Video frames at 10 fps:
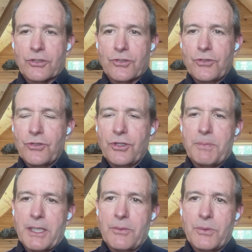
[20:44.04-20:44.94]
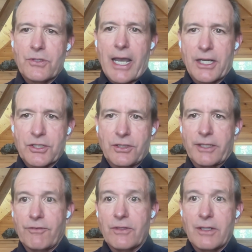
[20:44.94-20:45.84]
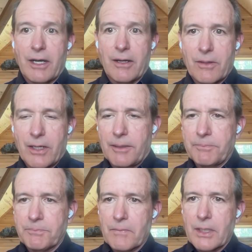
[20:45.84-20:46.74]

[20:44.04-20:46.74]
zugibe was actually uh, um,